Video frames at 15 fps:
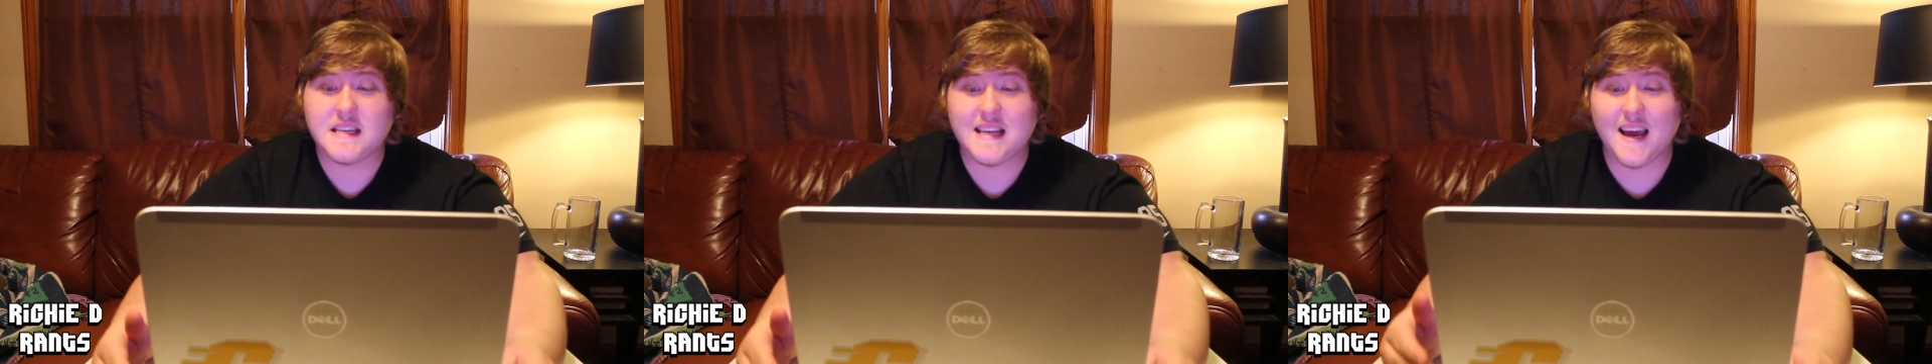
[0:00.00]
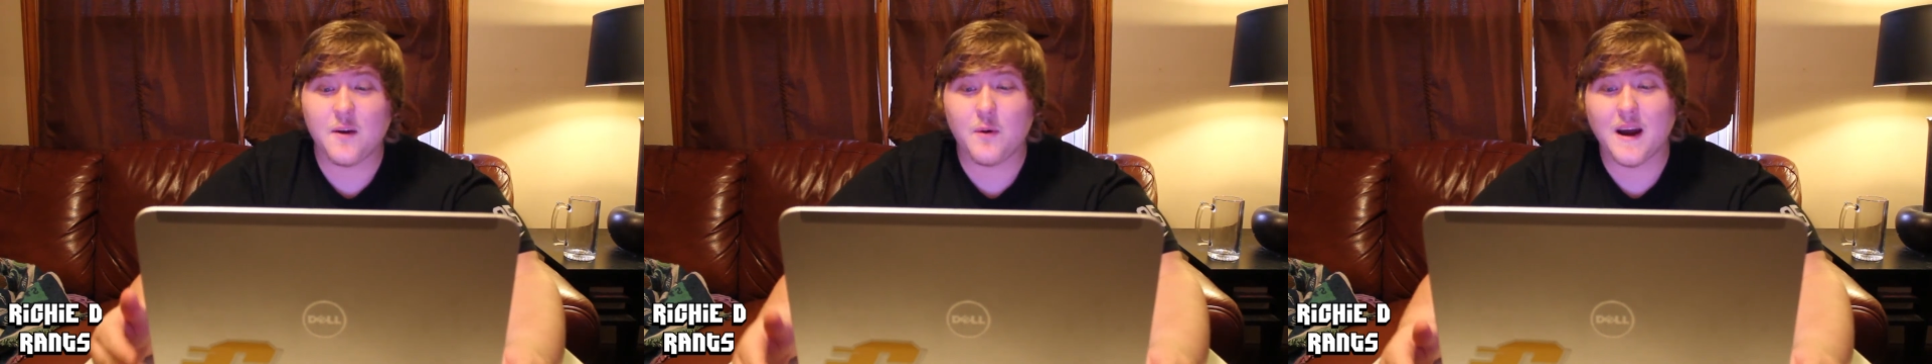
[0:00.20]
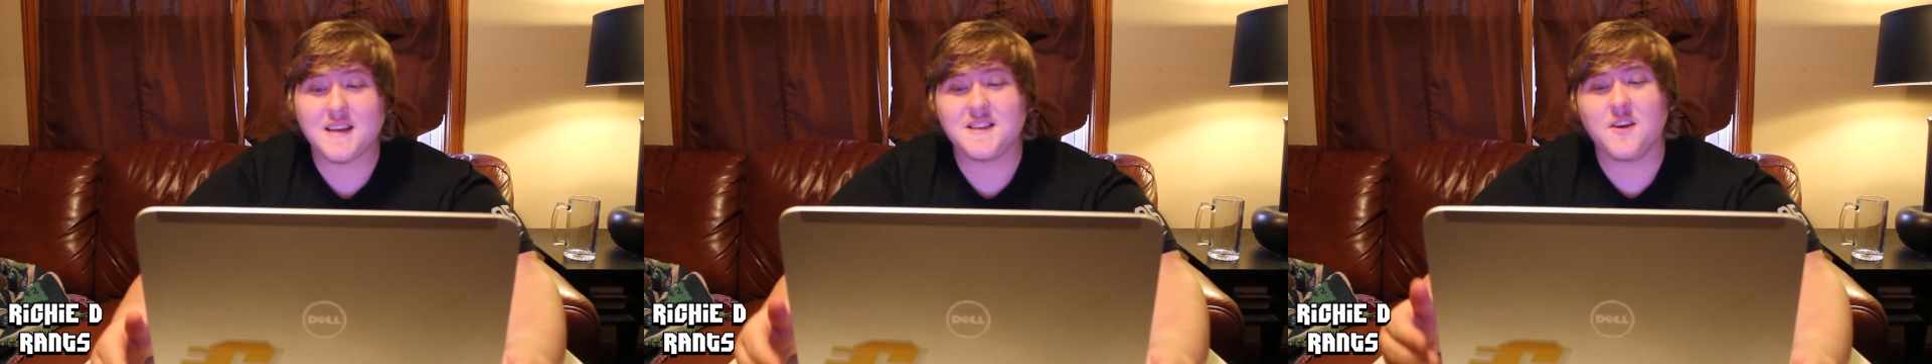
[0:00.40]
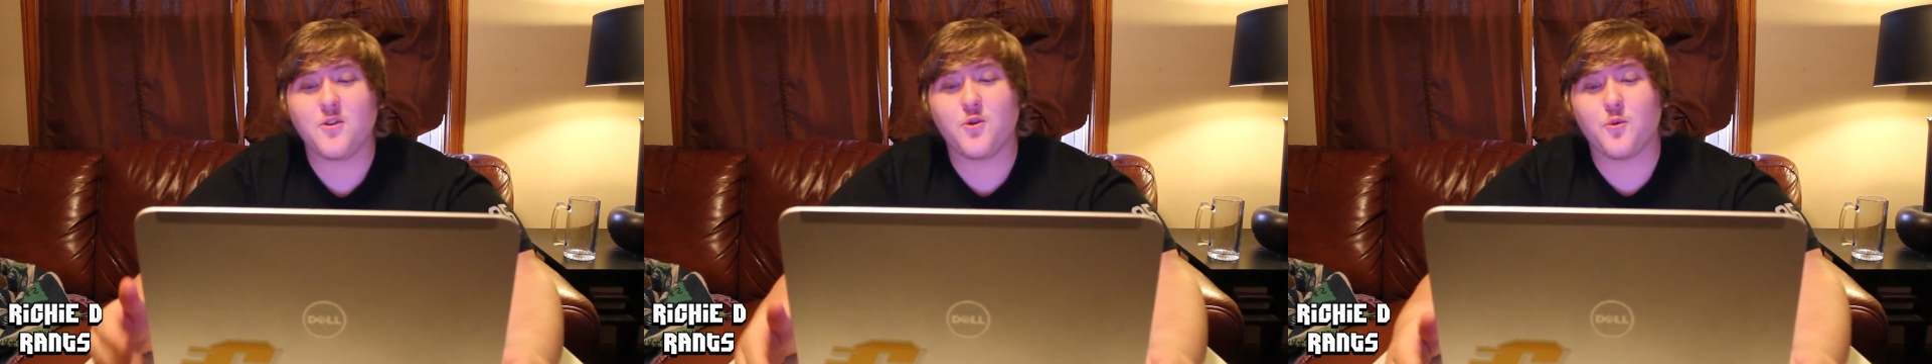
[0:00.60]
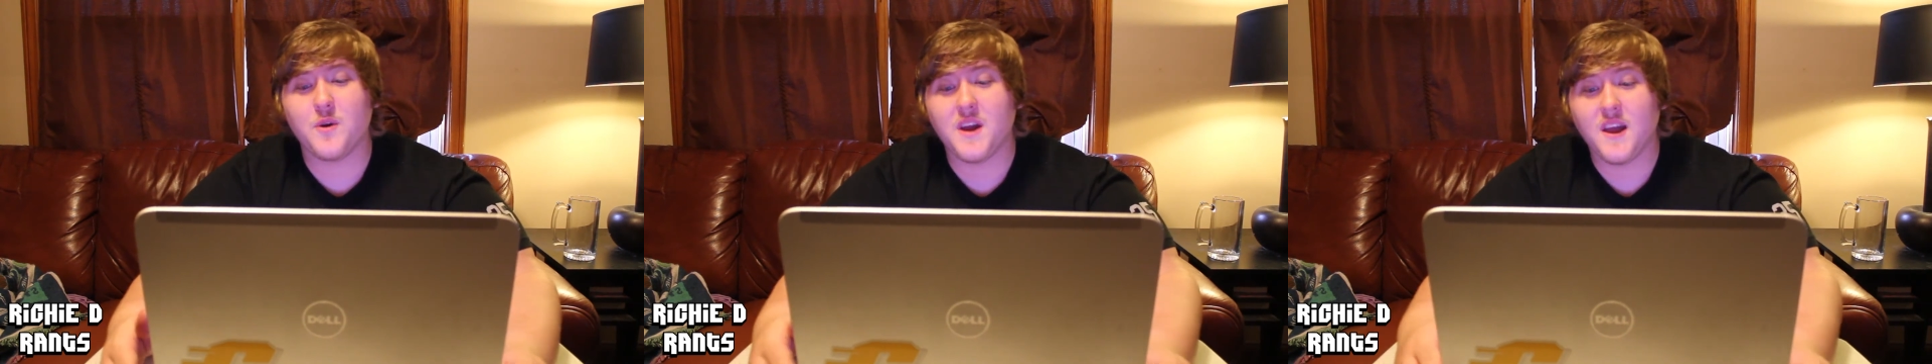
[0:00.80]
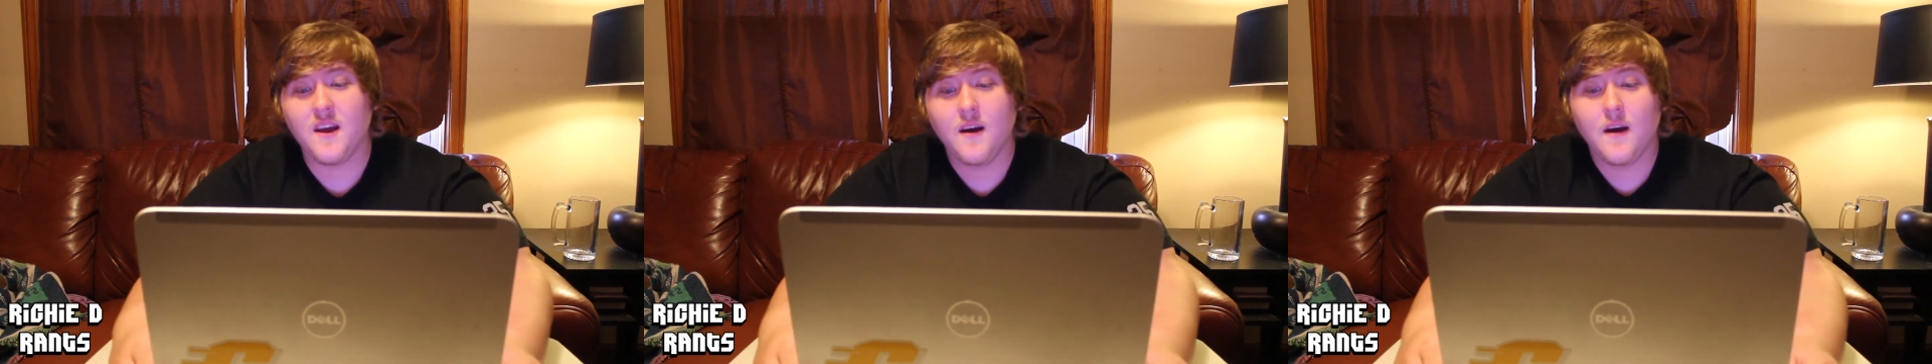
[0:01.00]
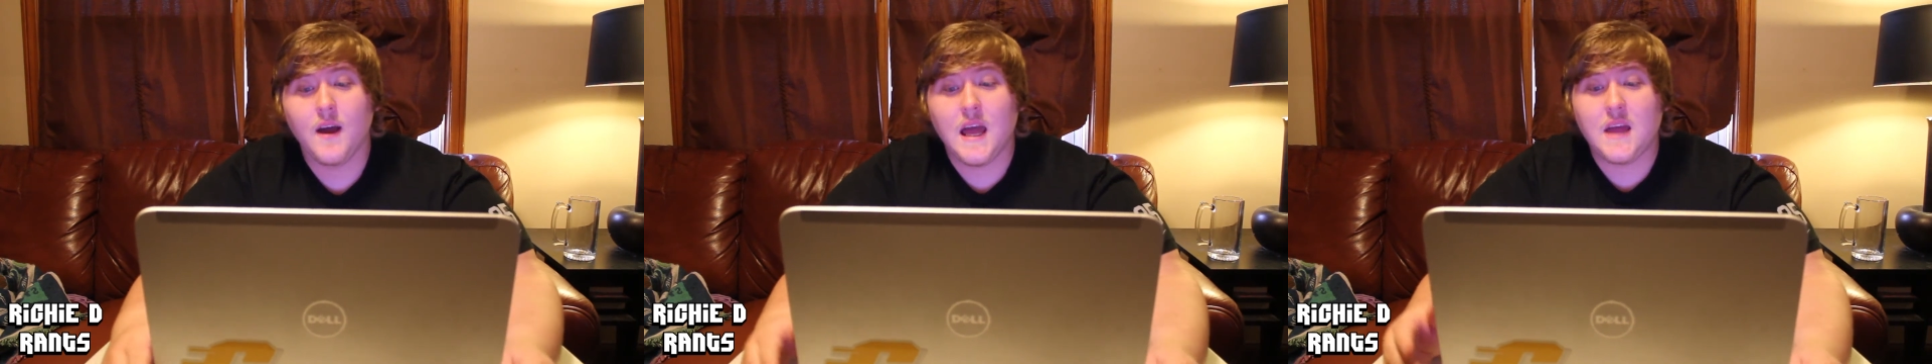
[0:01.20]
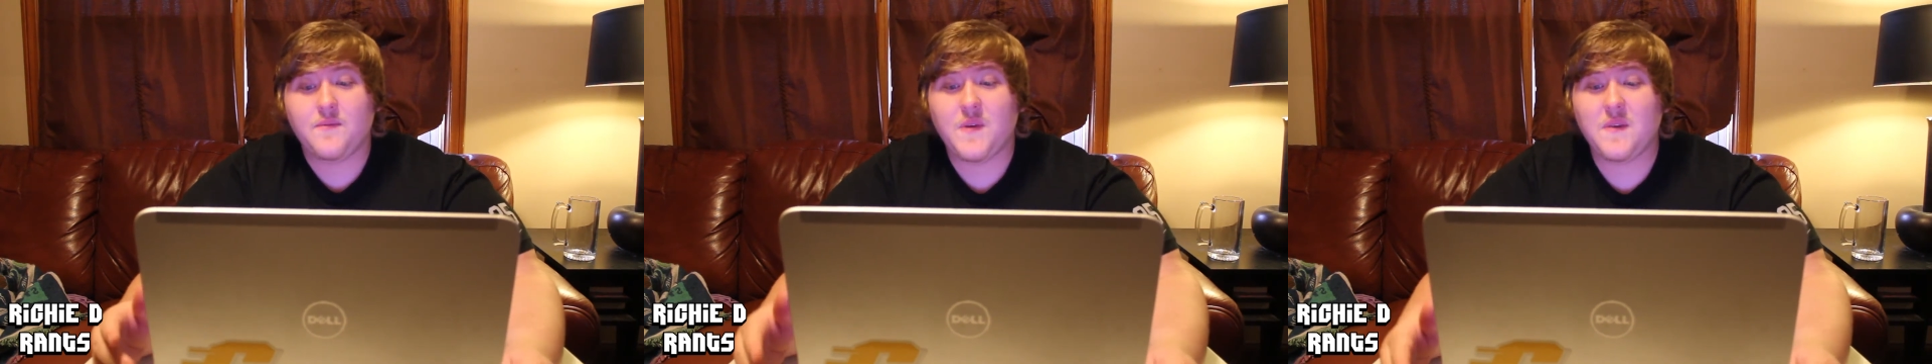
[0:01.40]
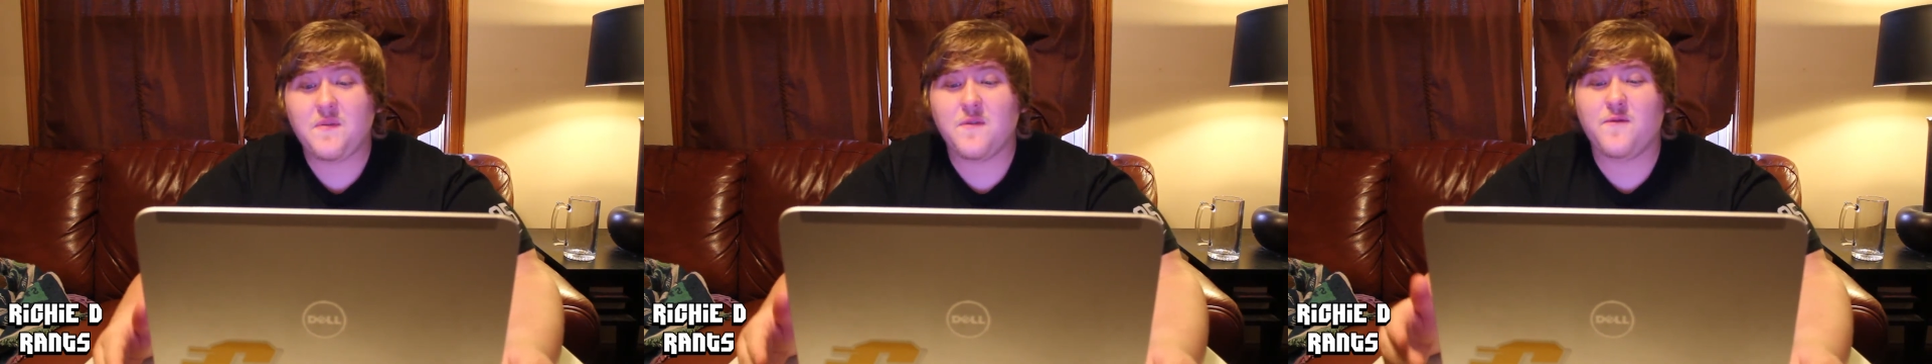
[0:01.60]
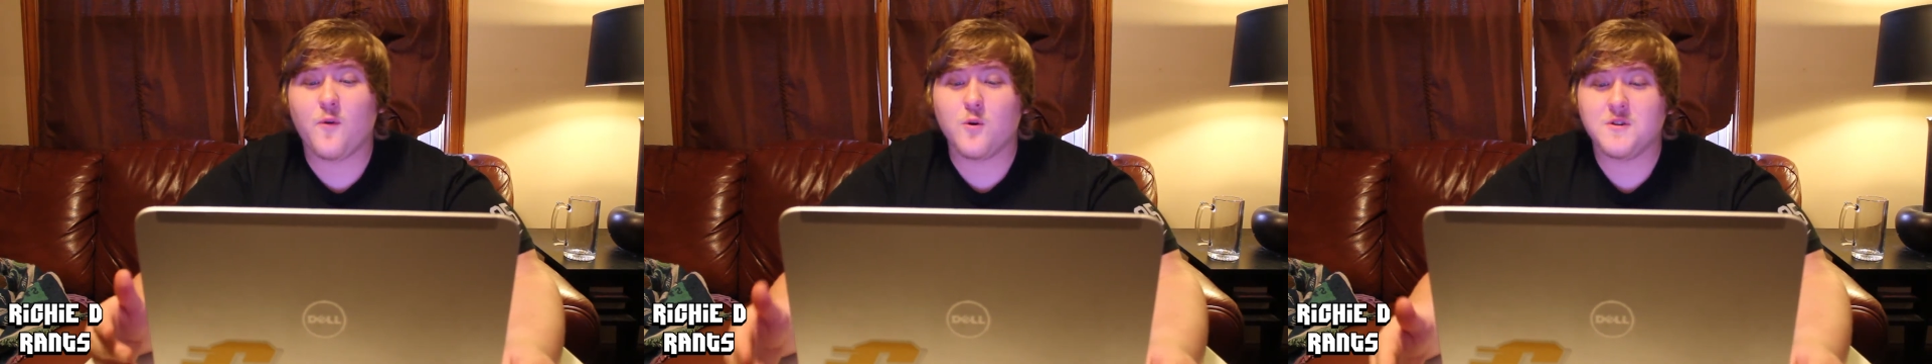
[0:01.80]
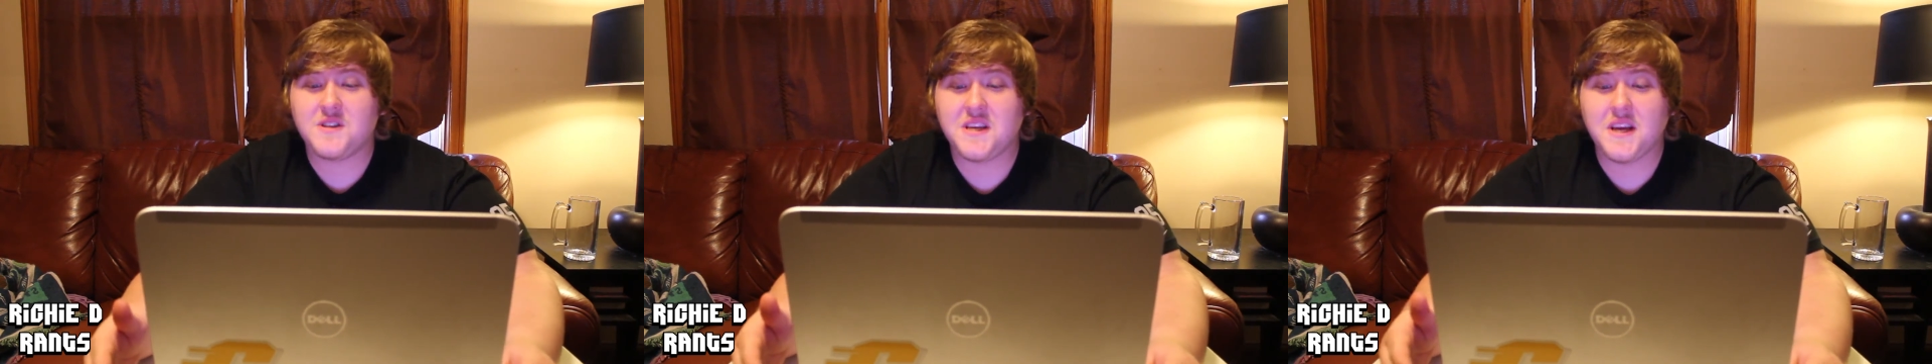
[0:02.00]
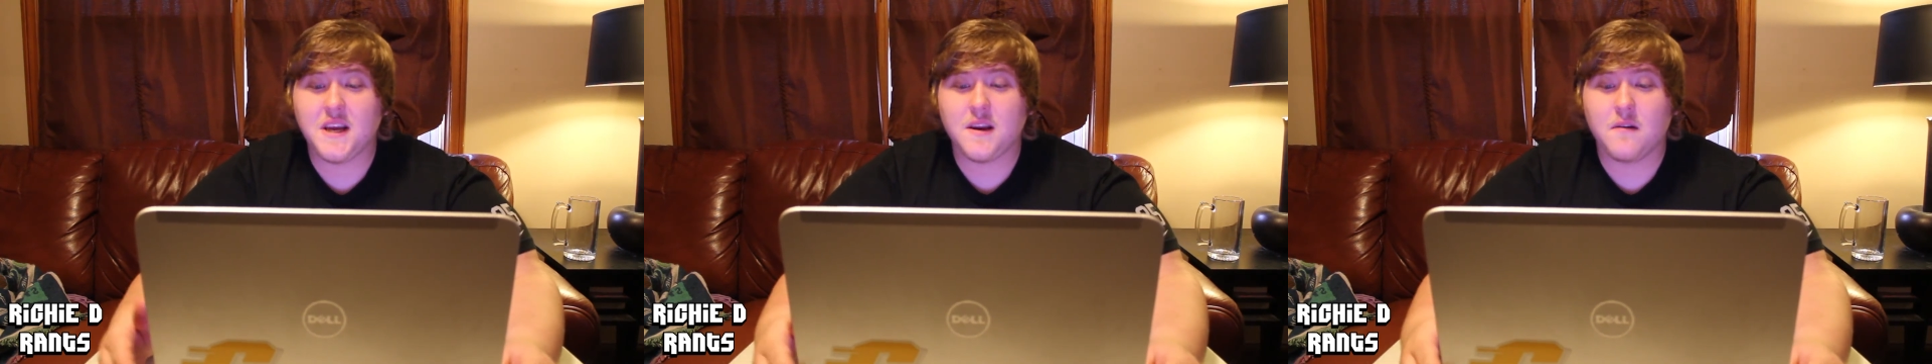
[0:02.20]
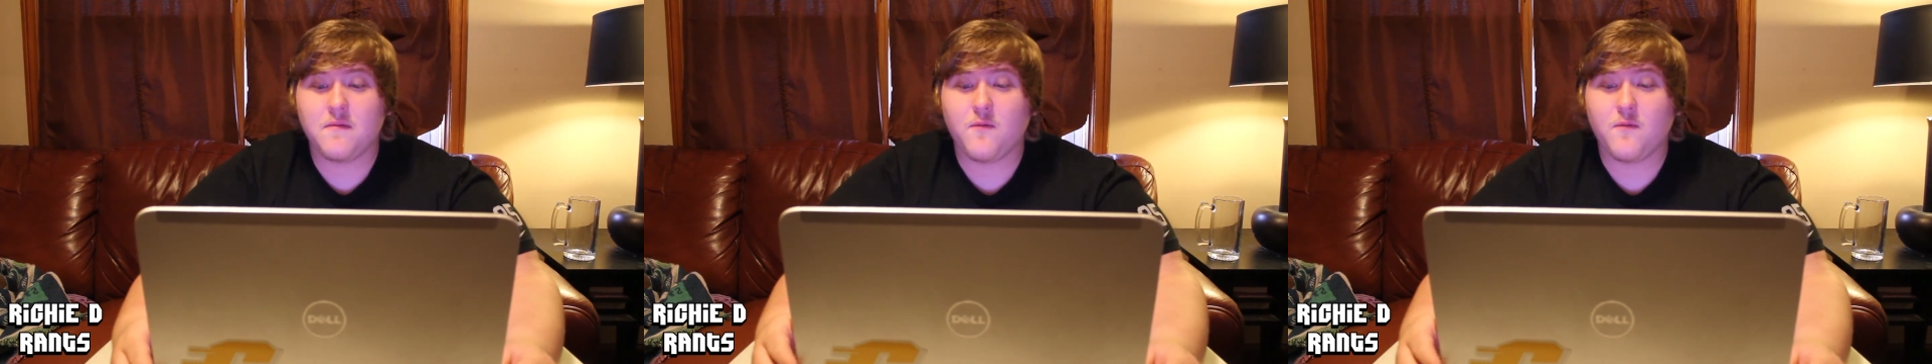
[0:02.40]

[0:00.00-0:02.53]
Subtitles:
Dead Rising 3, FIFA 14,